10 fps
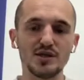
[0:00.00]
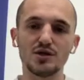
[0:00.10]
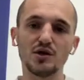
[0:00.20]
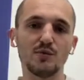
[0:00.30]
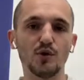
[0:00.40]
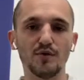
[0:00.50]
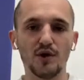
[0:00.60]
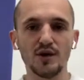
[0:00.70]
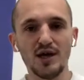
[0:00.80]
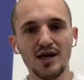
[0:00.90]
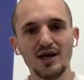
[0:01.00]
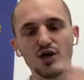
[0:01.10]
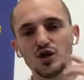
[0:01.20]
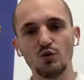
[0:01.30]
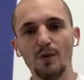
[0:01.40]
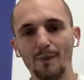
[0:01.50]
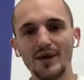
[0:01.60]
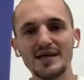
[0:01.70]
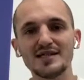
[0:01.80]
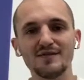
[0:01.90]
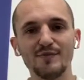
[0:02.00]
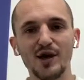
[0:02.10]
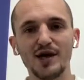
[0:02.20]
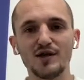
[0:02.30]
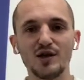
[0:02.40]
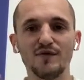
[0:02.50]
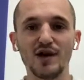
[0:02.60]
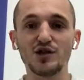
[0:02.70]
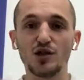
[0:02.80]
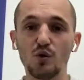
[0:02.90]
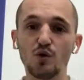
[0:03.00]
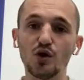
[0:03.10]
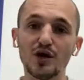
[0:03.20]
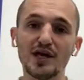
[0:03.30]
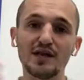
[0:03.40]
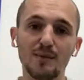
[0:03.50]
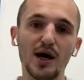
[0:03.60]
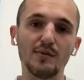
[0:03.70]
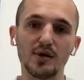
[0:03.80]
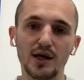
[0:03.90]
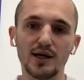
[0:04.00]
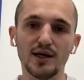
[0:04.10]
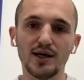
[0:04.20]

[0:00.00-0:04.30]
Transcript: in so you can move on, because you want peace of mind that you've actually got work in the pipeline.